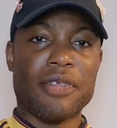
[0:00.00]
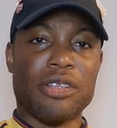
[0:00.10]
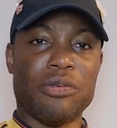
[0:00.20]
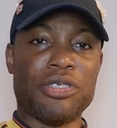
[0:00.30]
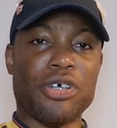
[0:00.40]

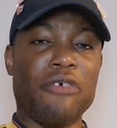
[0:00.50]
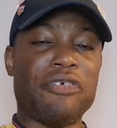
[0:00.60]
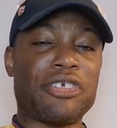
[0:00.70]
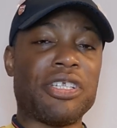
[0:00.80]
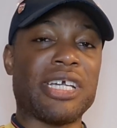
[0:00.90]
The resolve
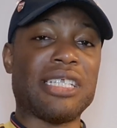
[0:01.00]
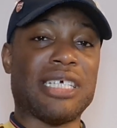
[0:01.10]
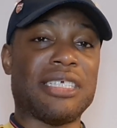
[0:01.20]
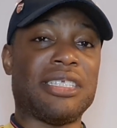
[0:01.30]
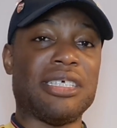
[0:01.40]
is going to get
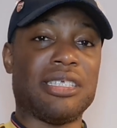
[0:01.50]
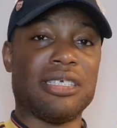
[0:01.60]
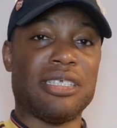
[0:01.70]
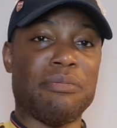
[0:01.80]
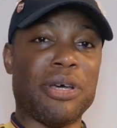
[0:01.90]
tested.
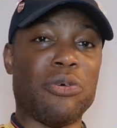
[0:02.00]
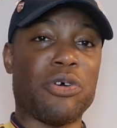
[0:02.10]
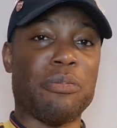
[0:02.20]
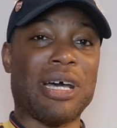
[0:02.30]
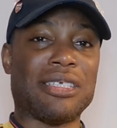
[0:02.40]
The mental
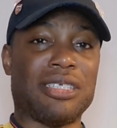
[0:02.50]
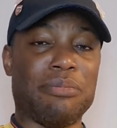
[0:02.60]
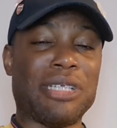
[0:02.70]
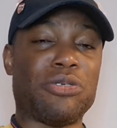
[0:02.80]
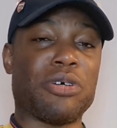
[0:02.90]

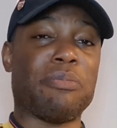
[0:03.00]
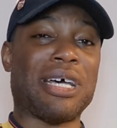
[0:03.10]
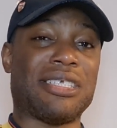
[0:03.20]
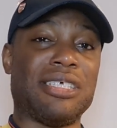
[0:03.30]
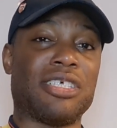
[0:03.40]

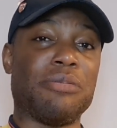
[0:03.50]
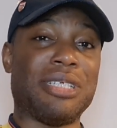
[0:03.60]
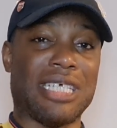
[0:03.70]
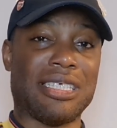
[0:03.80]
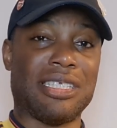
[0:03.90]
capacity is going to
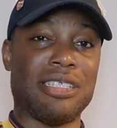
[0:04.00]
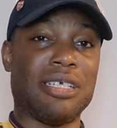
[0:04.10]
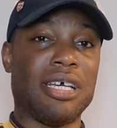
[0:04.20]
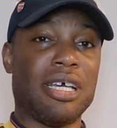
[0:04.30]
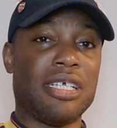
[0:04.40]
be tested
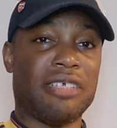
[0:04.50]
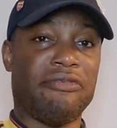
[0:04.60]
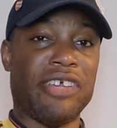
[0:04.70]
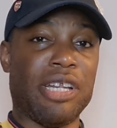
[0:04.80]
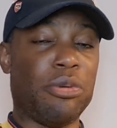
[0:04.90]

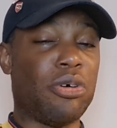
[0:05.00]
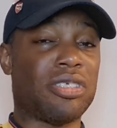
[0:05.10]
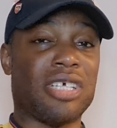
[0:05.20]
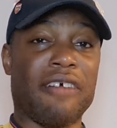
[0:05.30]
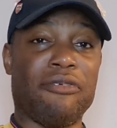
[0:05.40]
severely. We've got
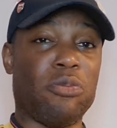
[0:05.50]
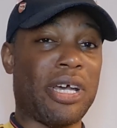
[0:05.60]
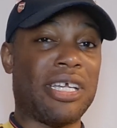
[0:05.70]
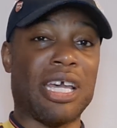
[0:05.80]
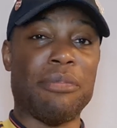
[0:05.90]
a tough
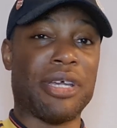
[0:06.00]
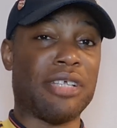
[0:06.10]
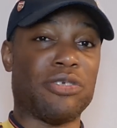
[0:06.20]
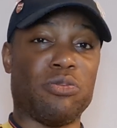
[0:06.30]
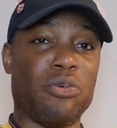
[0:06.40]
away game
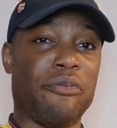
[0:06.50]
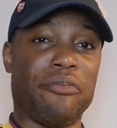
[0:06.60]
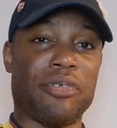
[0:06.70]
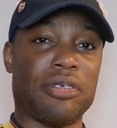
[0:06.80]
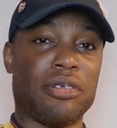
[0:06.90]
against
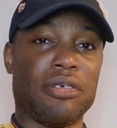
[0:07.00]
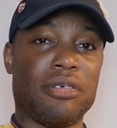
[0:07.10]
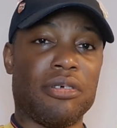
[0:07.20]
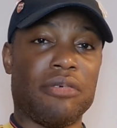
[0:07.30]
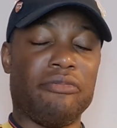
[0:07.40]
Wolves.
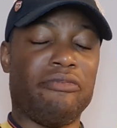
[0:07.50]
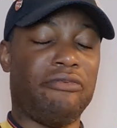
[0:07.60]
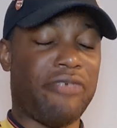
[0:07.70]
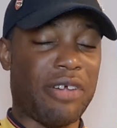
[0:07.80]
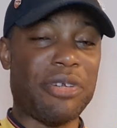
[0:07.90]

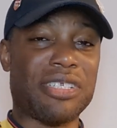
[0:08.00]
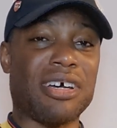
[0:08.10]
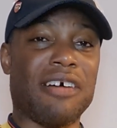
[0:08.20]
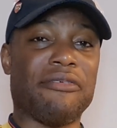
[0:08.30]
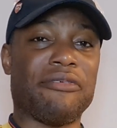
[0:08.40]
Very
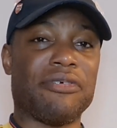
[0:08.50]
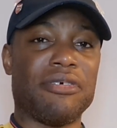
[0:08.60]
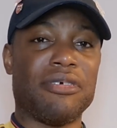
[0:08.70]
tough.